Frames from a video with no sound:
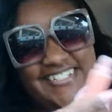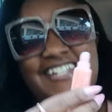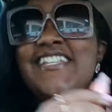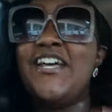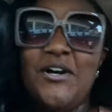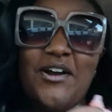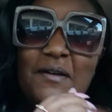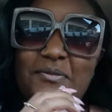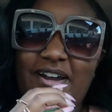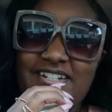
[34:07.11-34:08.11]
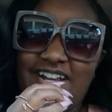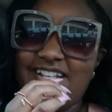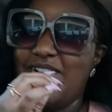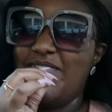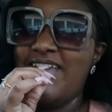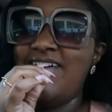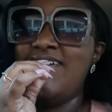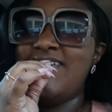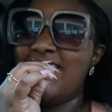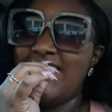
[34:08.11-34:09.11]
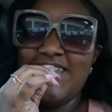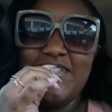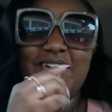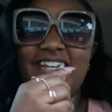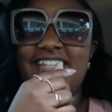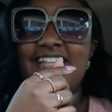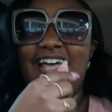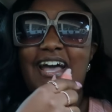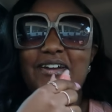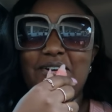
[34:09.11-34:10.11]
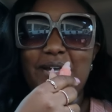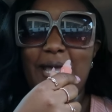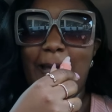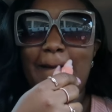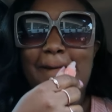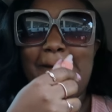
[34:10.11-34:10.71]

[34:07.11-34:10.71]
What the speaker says: She said no copyright strikes over here. Okay. You hit that thing quick.